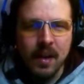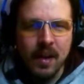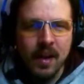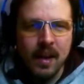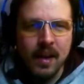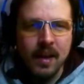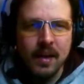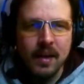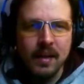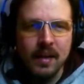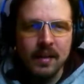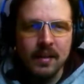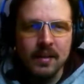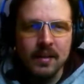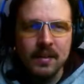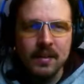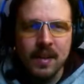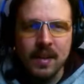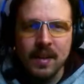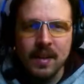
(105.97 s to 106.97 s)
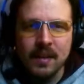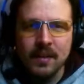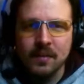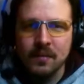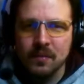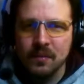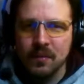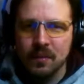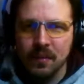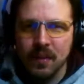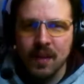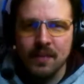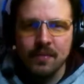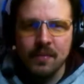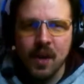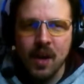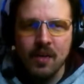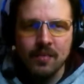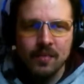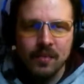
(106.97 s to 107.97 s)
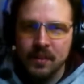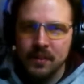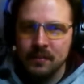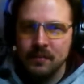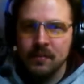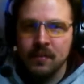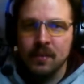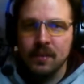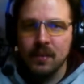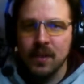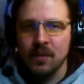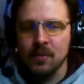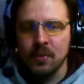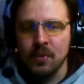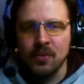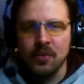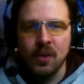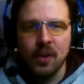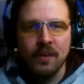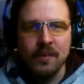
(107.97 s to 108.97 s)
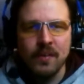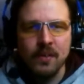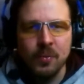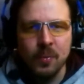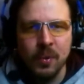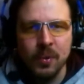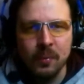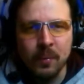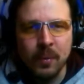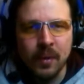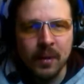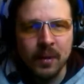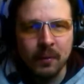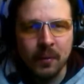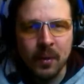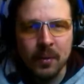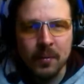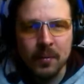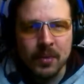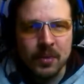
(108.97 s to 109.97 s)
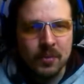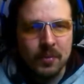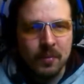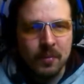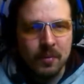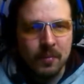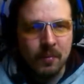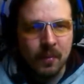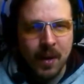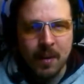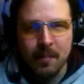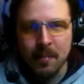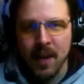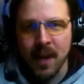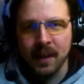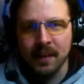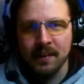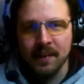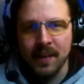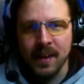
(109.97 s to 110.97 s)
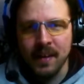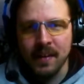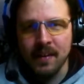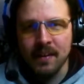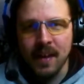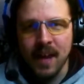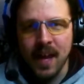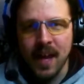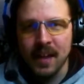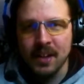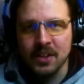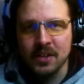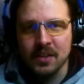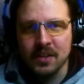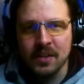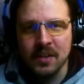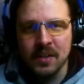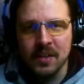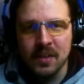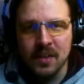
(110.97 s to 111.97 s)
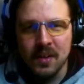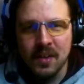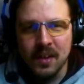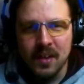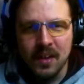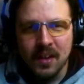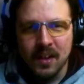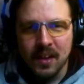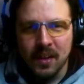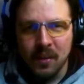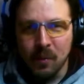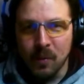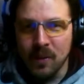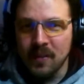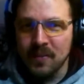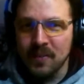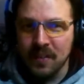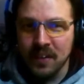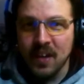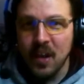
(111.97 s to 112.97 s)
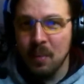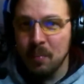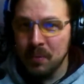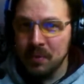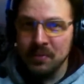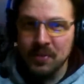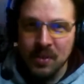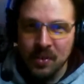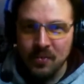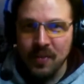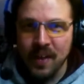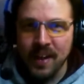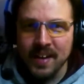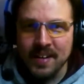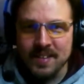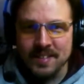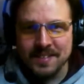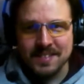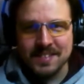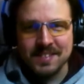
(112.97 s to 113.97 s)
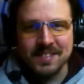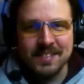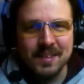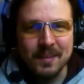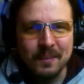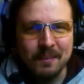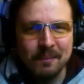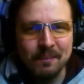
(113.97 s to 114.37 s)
and then left off, and as we started this one, we were just right back in the action with a couple of new faces.